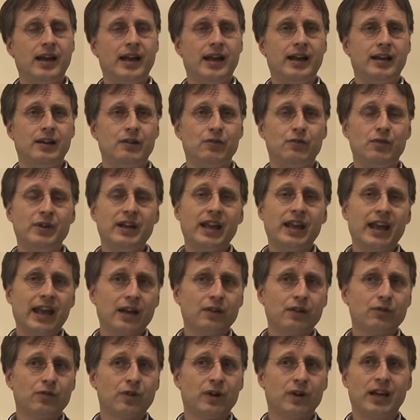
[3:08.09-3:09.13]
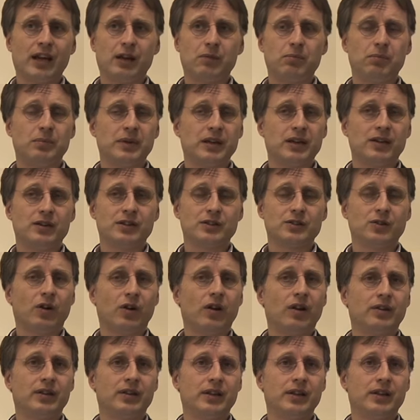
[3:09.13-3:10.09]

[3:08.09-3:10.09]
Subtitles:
And if we can't forget because all